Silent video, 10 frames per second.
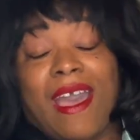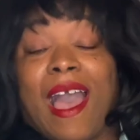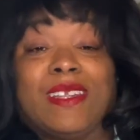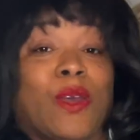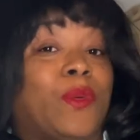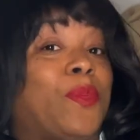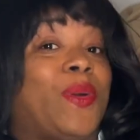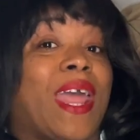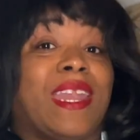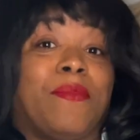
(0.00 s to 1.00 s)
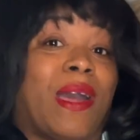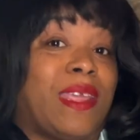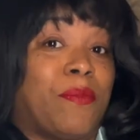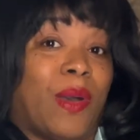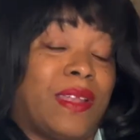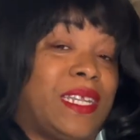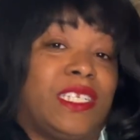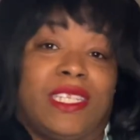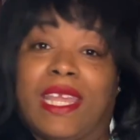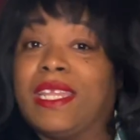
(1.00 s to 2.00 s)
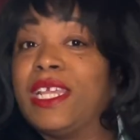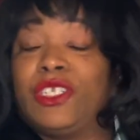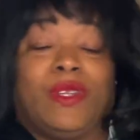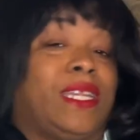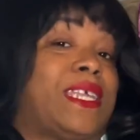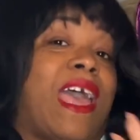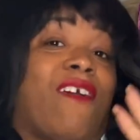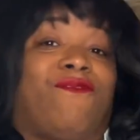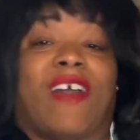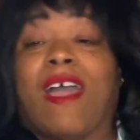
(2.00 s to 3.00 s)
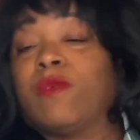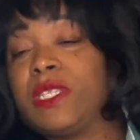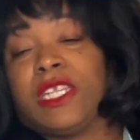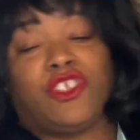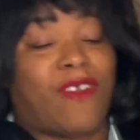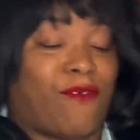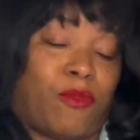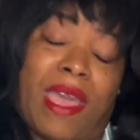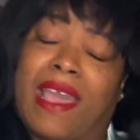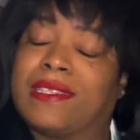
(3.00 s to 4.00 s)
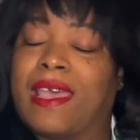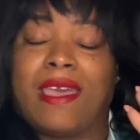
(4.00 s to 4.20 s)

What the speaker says: I don't want to put anybody in bondage thinking that you need to have 5 or 6 travel bags.